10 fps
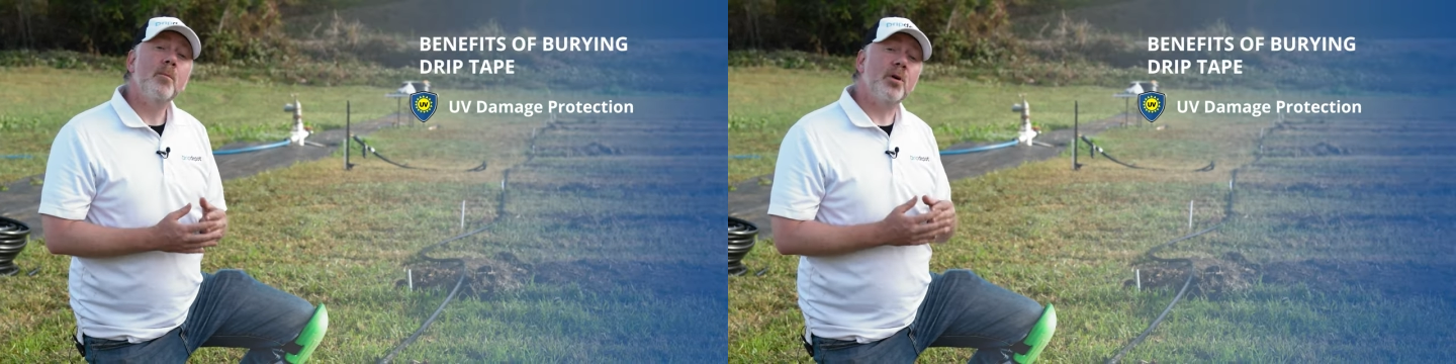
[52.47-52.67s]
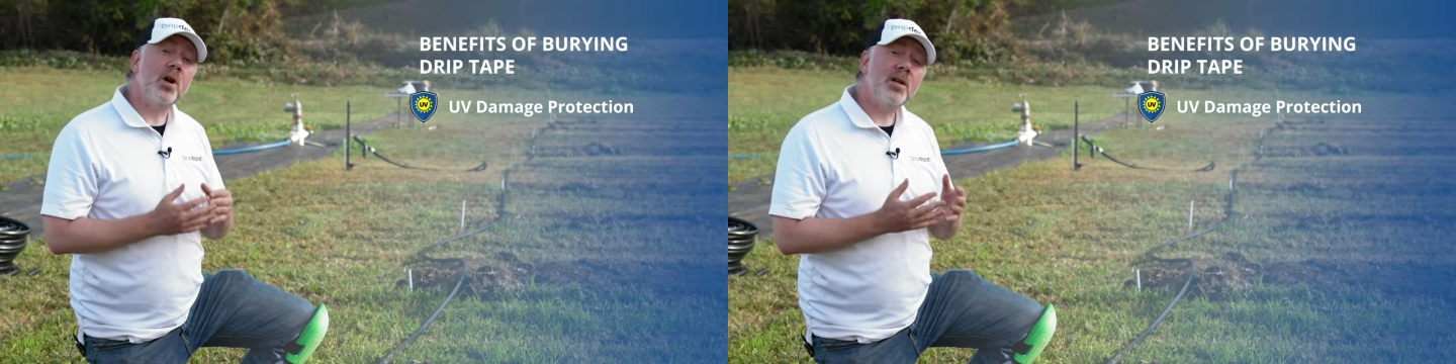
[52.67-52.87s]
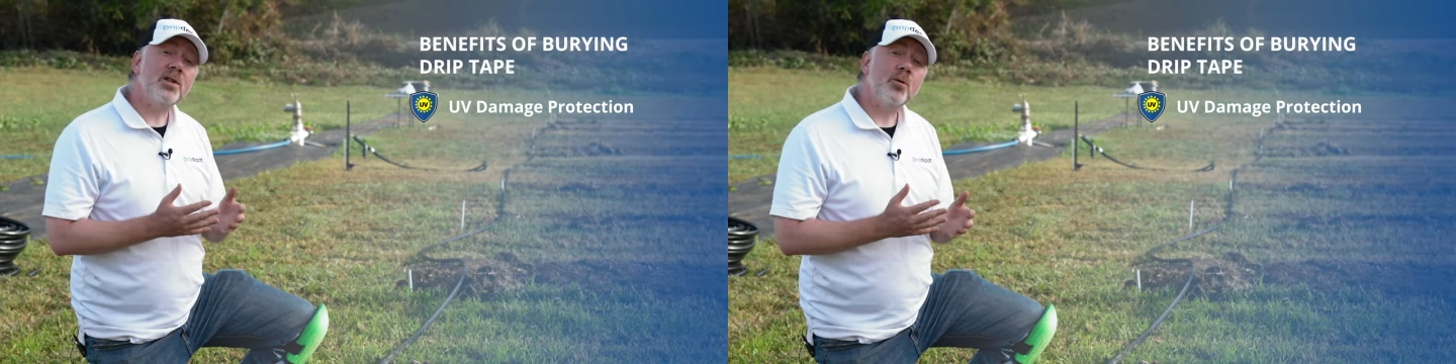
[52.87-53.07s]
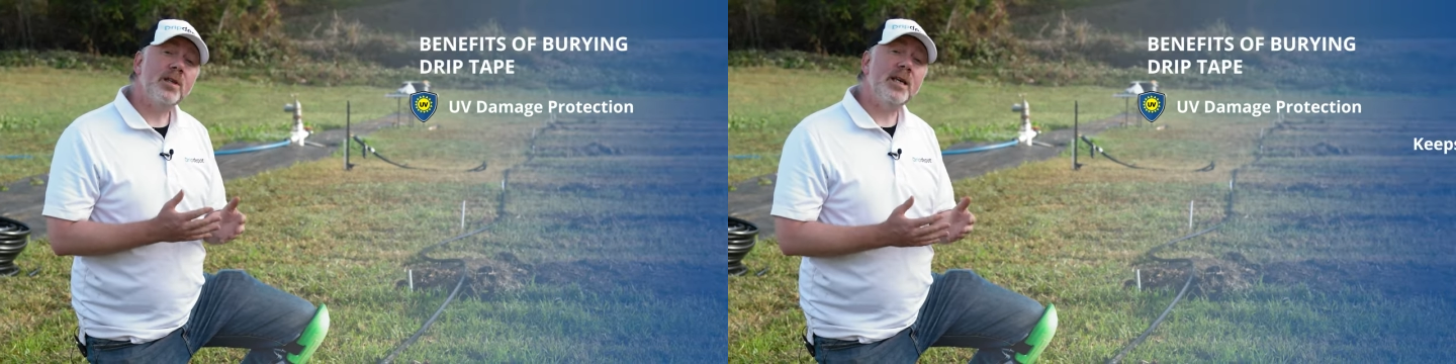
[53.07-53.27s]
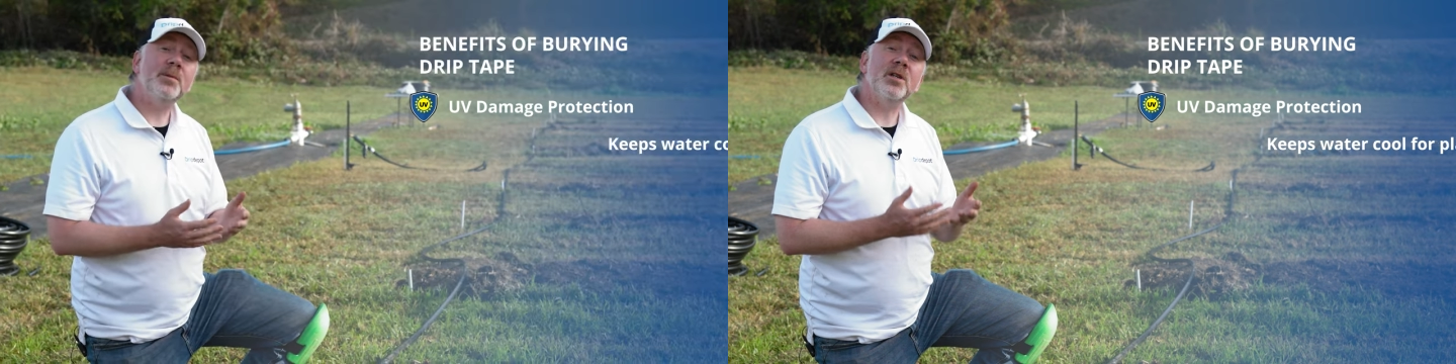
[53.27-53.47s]
But it also
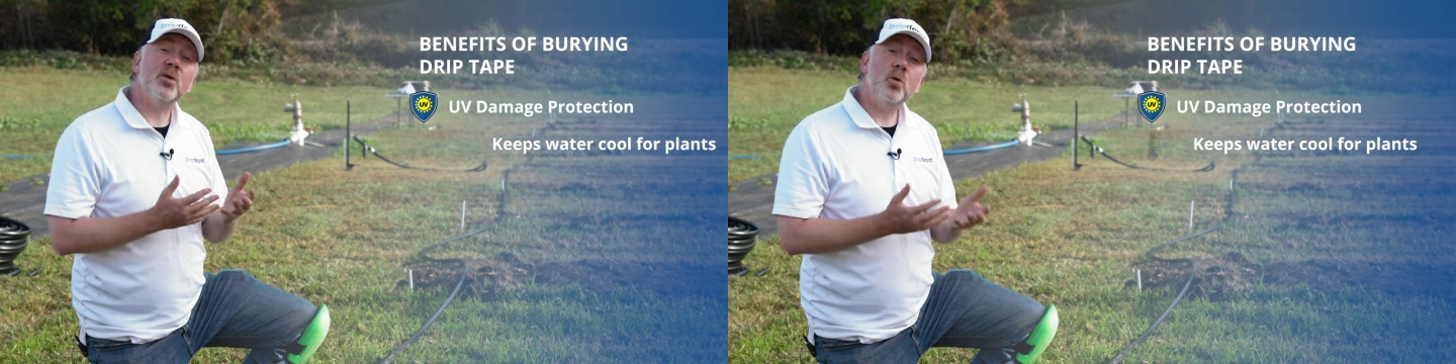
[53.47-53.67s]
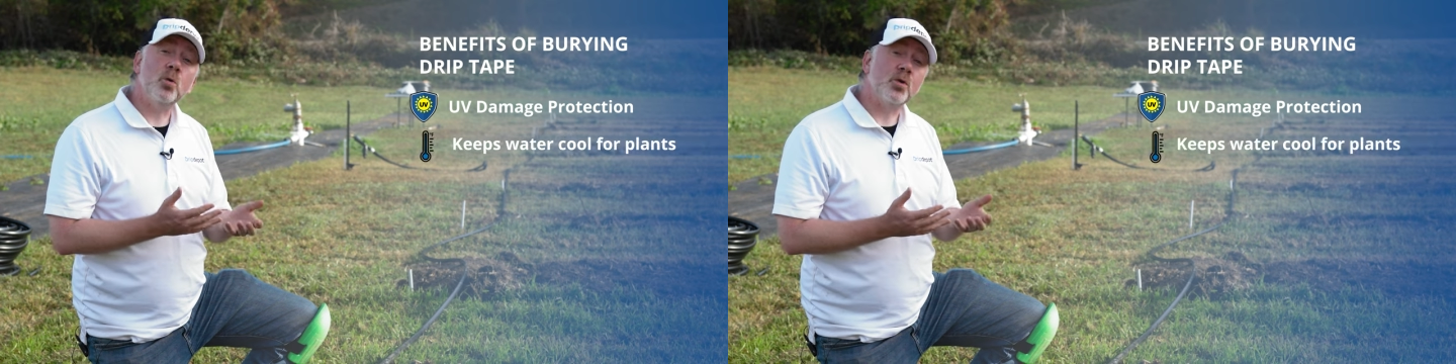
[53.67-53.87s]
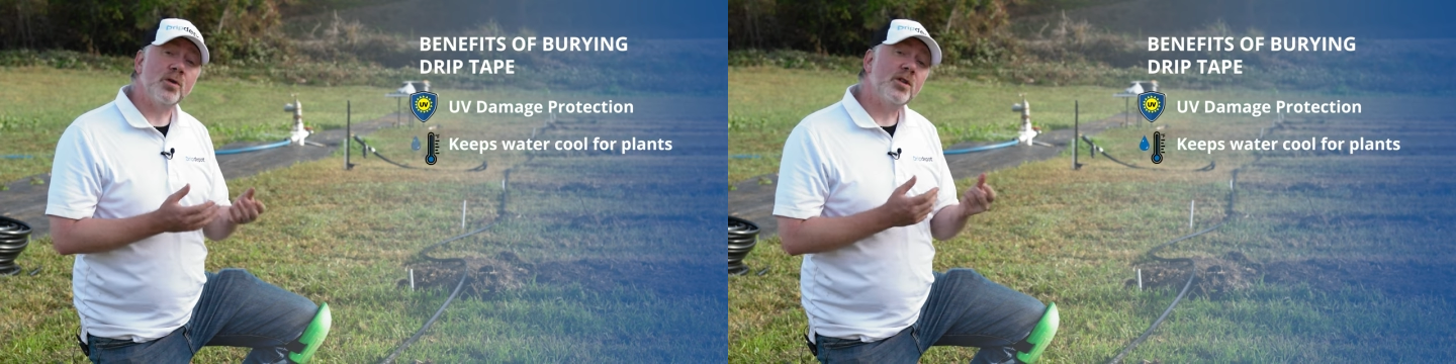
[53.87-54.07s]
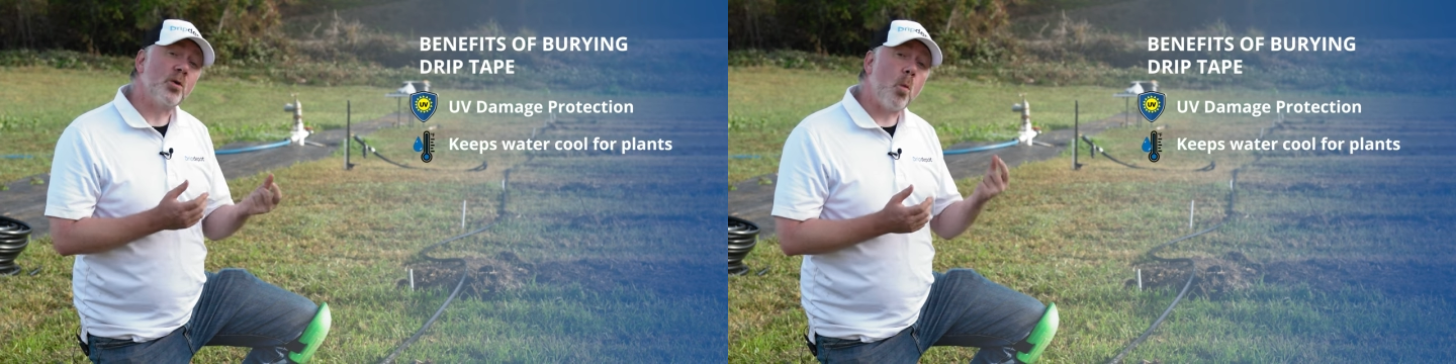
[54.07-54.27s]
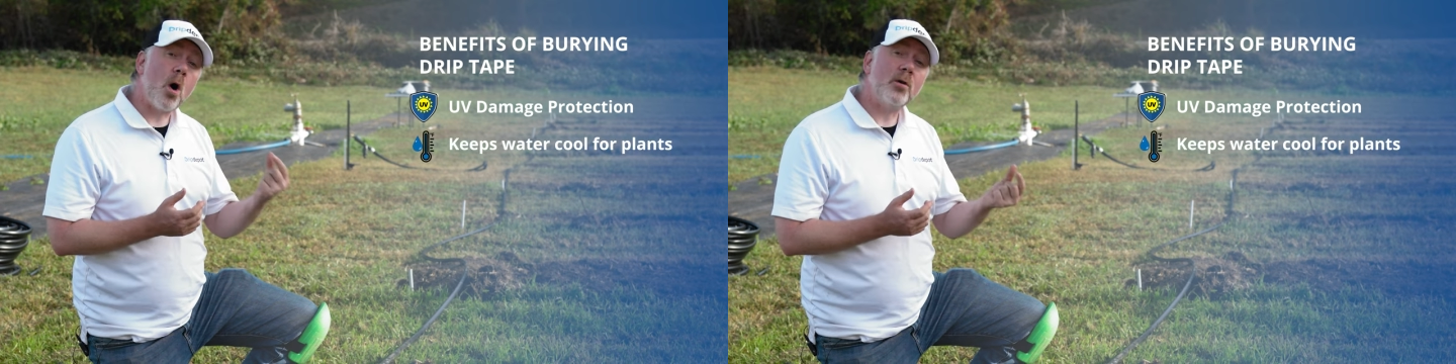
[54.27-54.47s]
keeps it cool so that
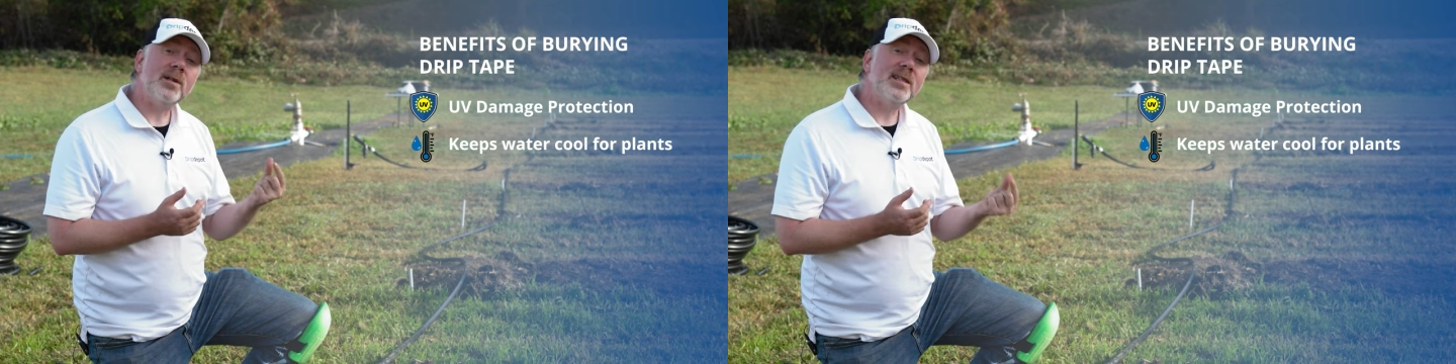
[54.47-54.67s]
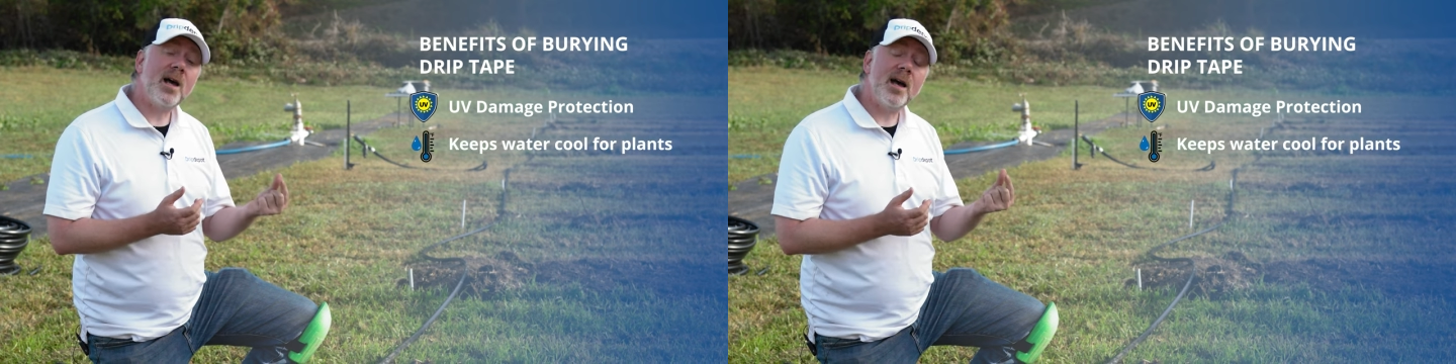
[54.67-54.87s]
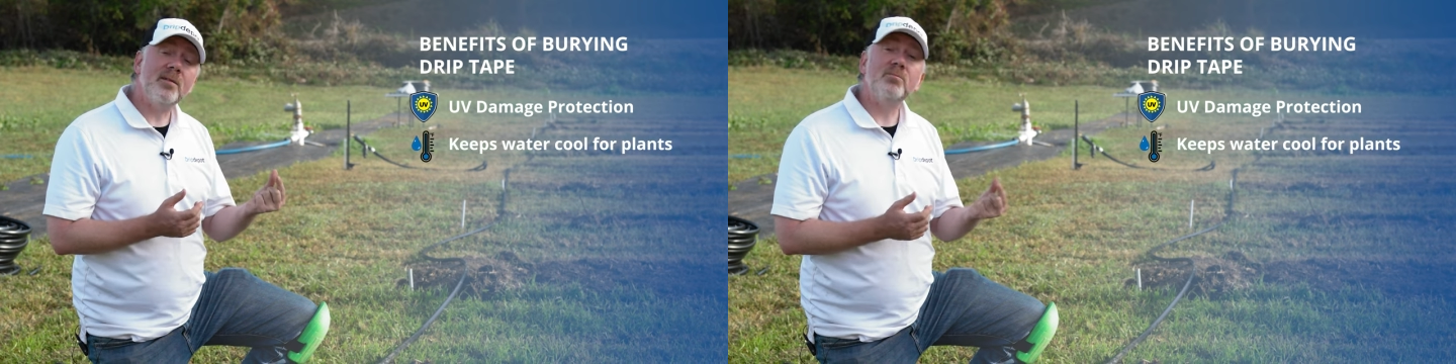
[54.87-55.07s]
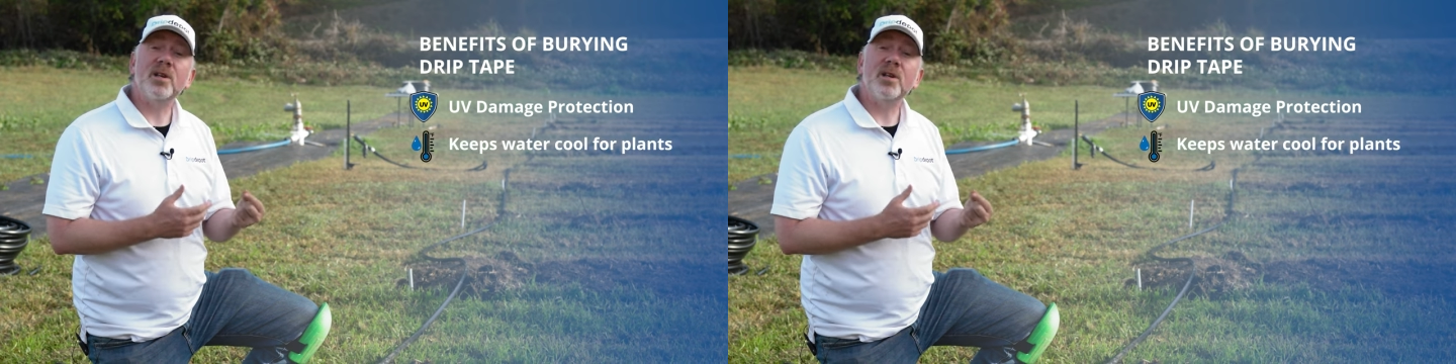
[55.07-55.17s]
the water inside